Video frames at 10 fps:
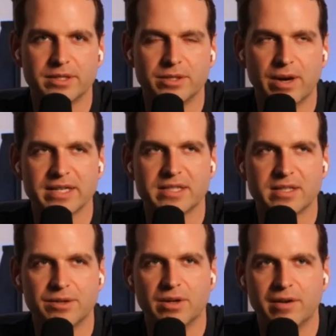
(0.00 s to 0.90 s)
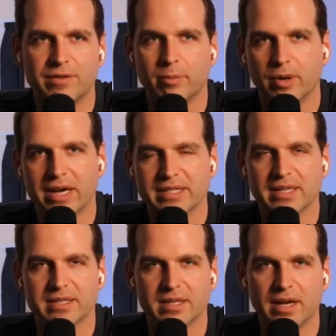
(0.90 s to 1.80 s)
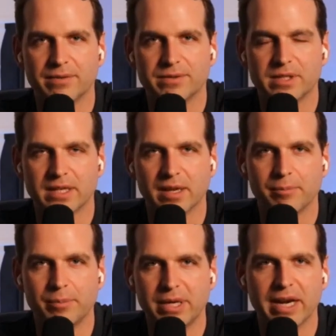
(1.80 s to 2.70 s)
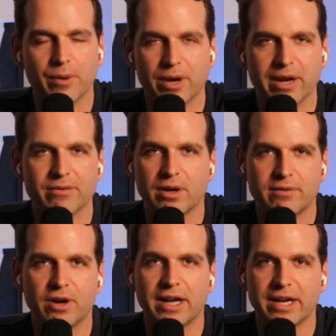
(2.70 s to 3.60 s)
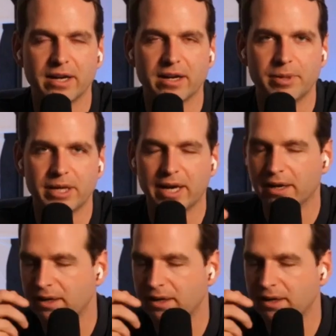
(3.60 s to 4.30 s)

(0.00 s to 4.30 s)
do I still love the process enough to compete at whatever level I can compete at?